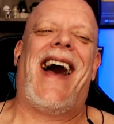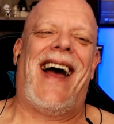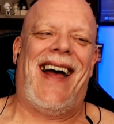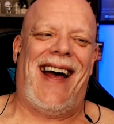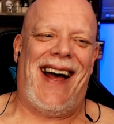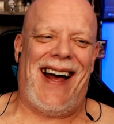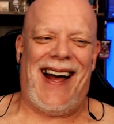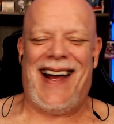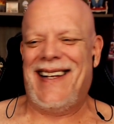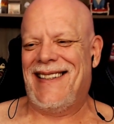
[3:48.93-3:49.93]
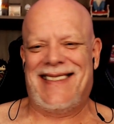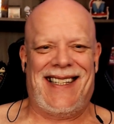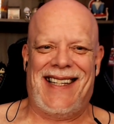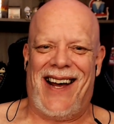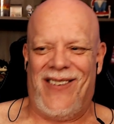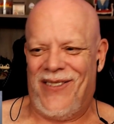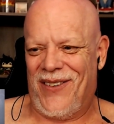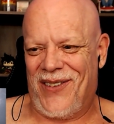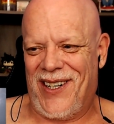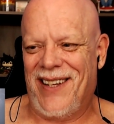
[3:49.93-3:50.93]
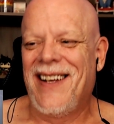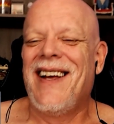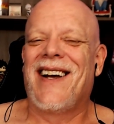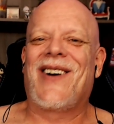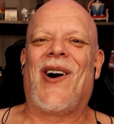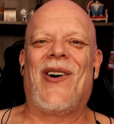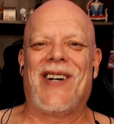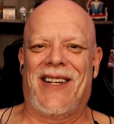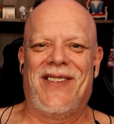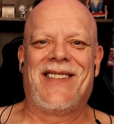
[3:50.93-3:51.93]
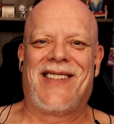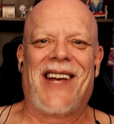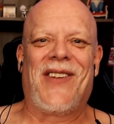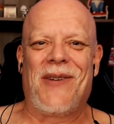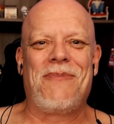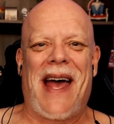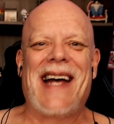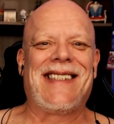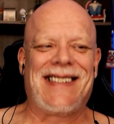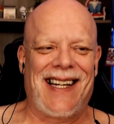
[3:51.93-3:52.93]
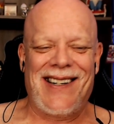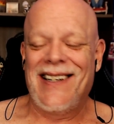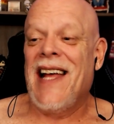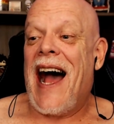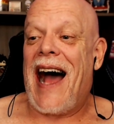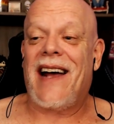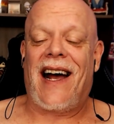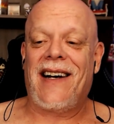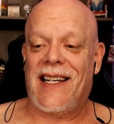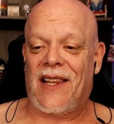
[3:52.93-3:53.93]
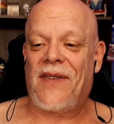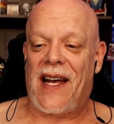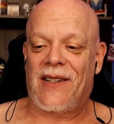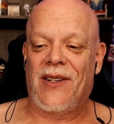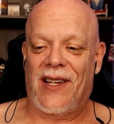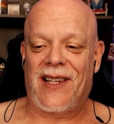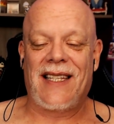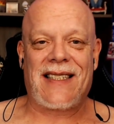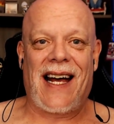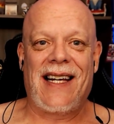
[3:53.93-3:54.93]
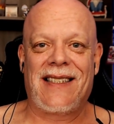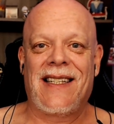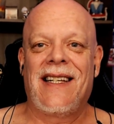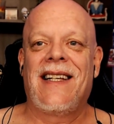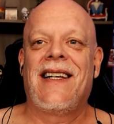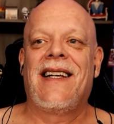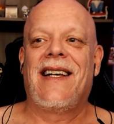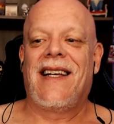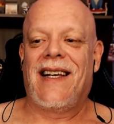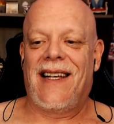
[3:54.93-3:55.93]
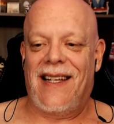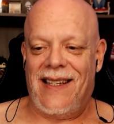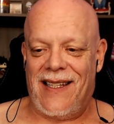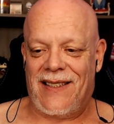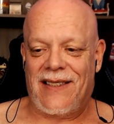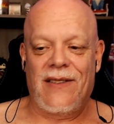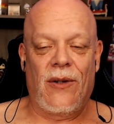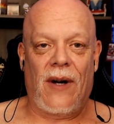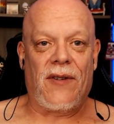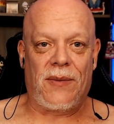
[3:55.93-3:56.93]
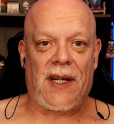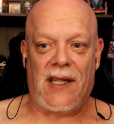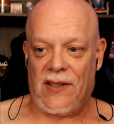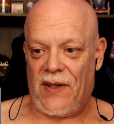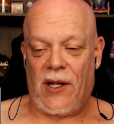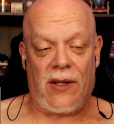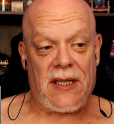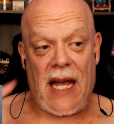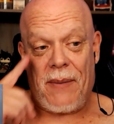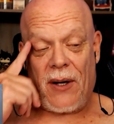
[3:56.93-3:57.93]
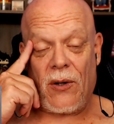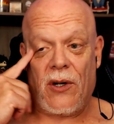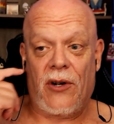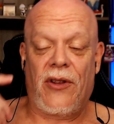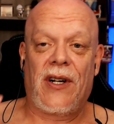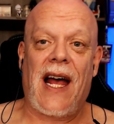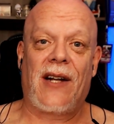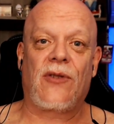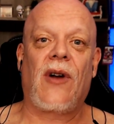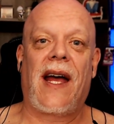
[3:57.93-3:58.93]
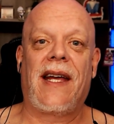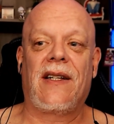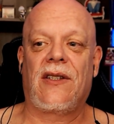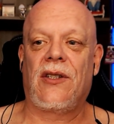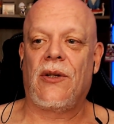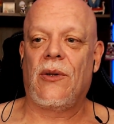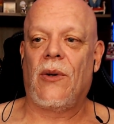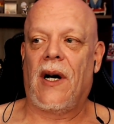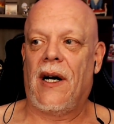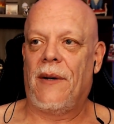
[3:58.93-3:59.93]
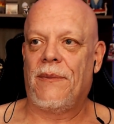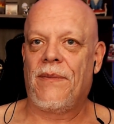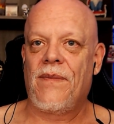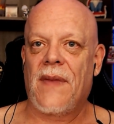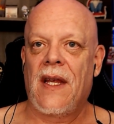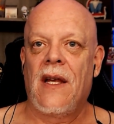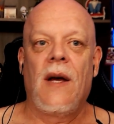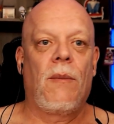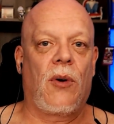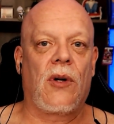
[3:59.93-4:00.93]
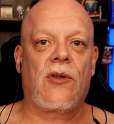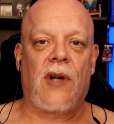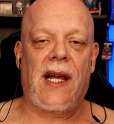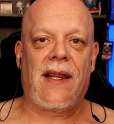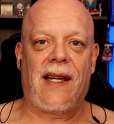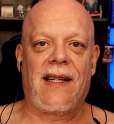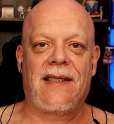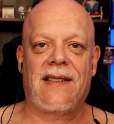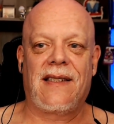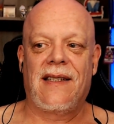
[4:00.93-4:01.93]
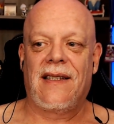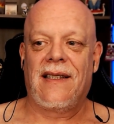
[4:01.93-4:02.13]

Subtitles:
I hadn't seen that one before. Cole even giving a bad sell. I like the fact, too, that these guys, this whoever's making this video, this Tap Out Corner, they're not trying to portray this